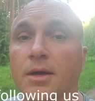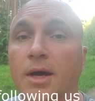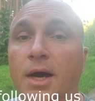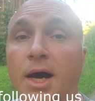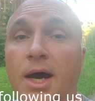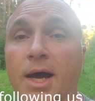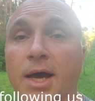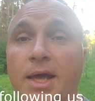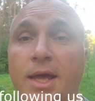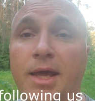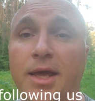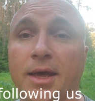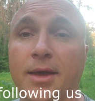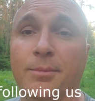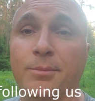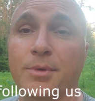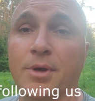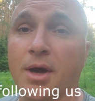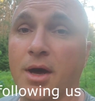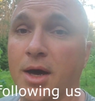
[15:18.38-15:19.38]
I
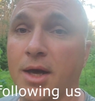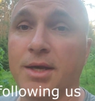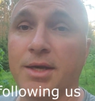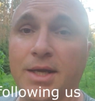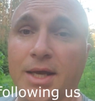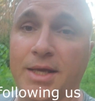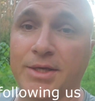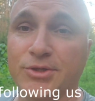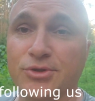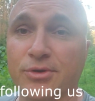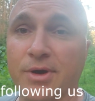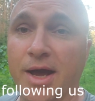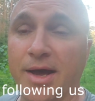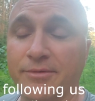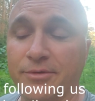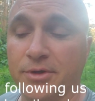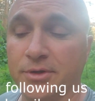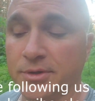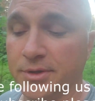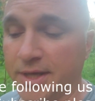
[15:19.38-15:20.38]
am not a
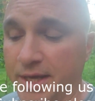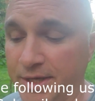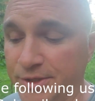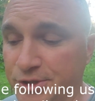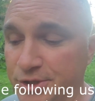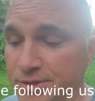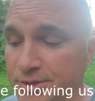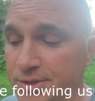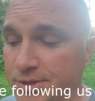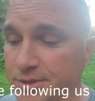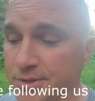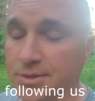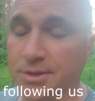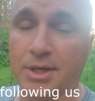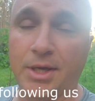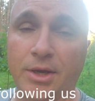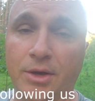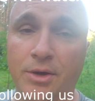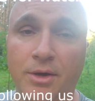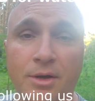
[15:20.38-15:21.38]
travel agent
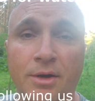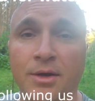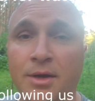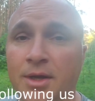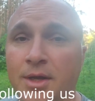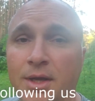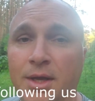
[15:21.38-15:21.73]
here.